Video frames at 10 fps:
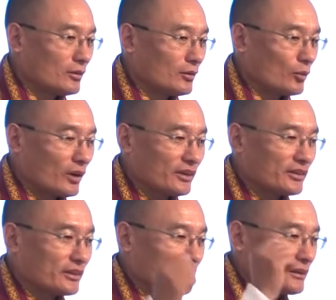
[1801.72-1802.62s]

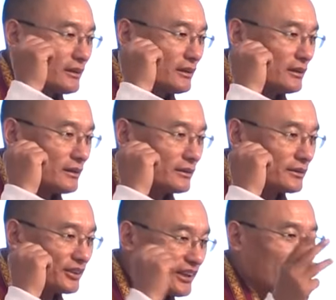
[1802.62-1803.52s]
was
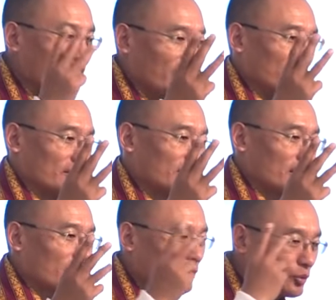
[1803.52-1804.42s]
3 days,
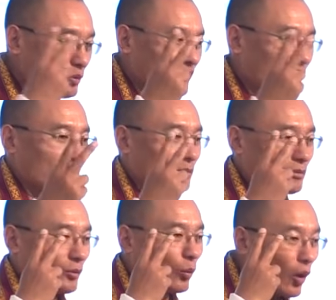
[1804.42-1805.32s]
2 days
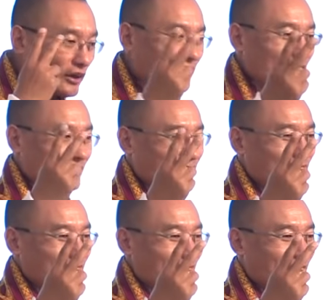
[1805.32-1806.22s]
walking
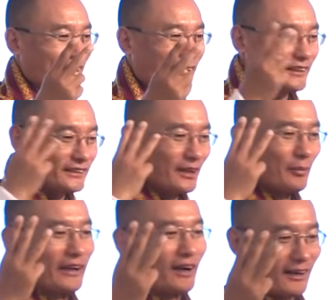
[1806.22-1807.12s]
and a day
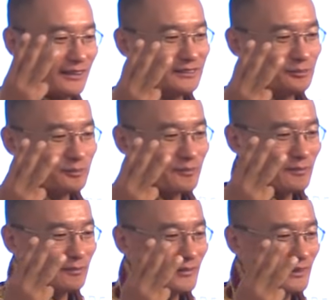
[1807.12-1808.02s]
by car.
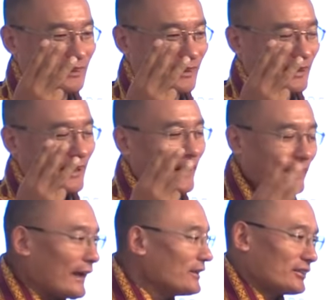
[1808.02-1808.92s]

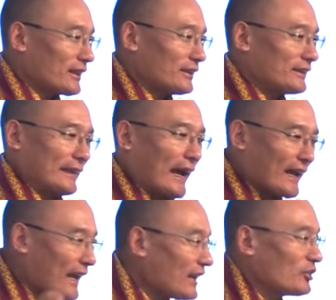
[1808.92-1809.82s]
And I decided that I
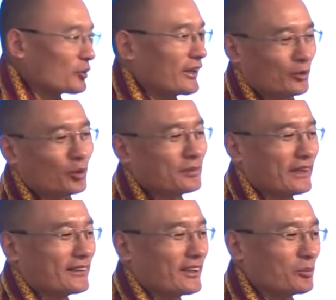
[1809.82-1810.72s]
had to get home
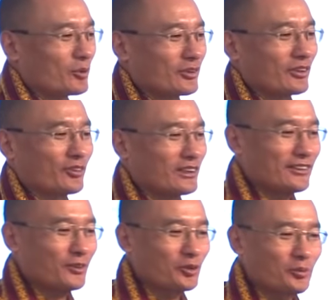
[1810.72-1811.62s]
that night because the
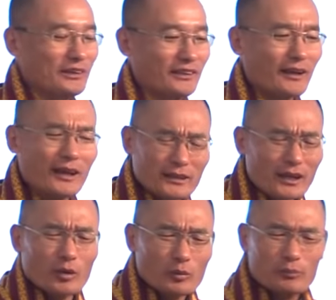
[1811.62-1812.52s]
results are going to be declared.
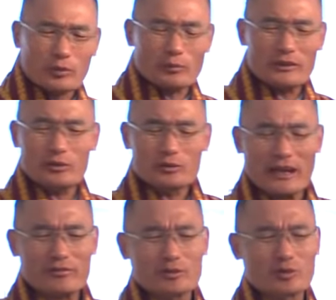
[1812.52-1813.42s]
We're probably going to
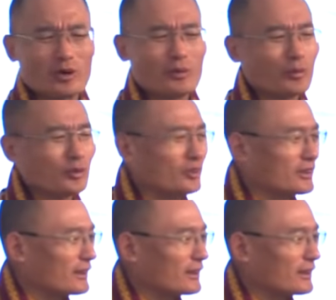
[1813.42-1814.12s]
have to talk about